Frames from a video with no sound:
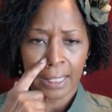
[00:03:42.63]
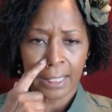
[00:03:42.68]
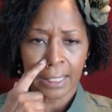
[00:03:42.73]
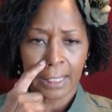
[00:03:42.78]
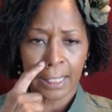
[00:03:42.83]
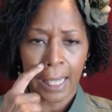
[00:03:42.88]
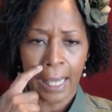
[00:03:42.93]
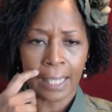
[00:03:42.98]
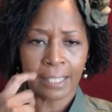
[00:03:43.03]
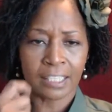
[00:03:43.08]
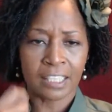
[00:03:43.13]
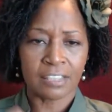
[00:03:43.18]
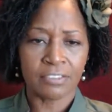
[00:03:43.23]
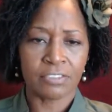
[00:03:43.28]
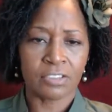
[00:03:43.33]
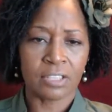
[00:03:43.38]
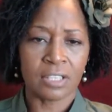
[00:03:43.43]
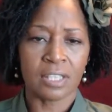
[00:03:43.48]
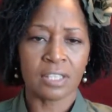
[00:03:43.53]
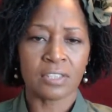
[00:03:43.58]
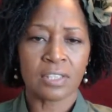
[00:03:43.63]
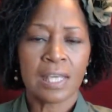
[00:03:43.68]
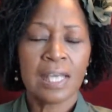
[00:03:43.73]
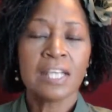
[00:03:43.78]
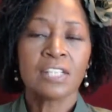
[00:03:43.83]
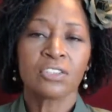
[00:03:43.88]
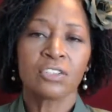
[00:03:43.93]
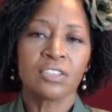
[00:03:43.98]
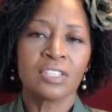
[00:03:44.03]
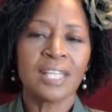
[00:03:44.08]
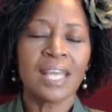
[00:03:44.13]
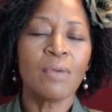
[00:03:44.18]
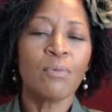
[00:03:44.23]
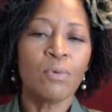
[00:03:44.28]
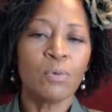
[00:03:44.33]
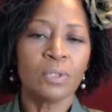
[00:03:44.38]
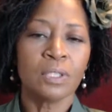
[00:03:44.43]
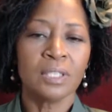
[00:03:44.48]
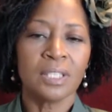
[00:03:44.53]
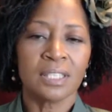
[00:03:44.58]
that god gives to us so
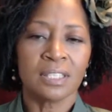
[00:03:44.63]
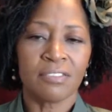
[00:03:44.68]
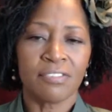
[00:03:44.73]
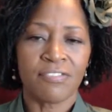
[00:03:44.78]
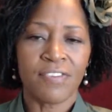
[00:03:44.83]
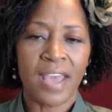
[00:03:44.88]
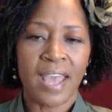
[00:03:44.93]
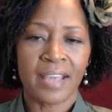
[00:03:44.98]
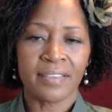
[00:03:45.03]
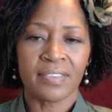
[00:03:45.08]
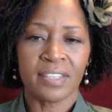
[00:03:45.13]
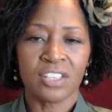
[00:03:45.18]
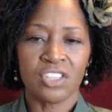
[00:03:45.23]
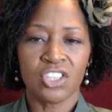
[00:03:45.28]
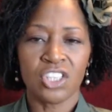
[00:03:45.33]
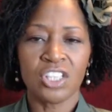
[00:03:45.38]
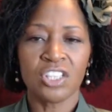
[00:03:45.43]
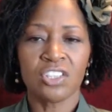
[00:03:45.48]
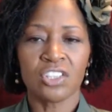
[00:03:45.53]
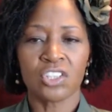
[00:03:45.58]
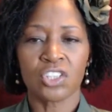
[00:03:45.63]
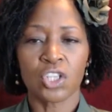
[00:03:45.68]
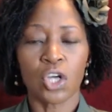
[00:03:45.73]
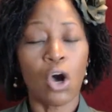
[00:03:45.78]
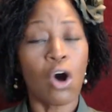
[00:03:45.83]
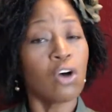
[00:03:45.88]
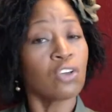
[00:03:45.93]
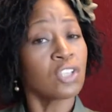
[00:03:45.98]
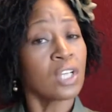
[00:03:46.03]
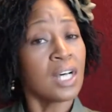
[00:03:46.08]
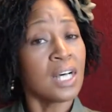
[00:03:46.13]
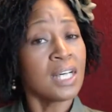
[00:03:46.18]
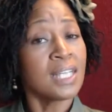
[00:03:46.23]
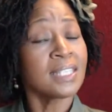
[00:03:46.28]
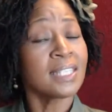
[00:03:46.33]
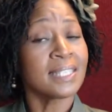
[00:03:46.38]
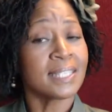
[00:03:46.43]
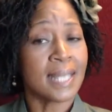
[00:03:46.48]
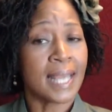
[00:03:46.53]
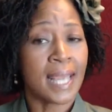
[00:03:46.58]
today we want to look at the fact that jesus calls
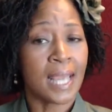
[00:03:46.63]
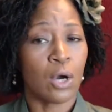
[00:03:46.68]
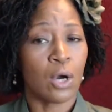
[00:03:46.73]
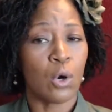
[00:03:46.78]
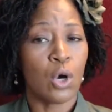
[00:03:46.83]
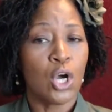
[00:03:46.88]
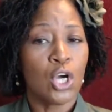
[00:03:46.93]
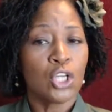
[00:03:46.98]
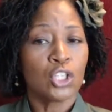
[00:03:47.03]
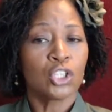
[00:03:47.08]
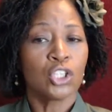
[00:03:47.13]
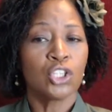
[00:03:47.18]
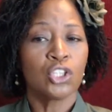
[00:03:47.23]
us now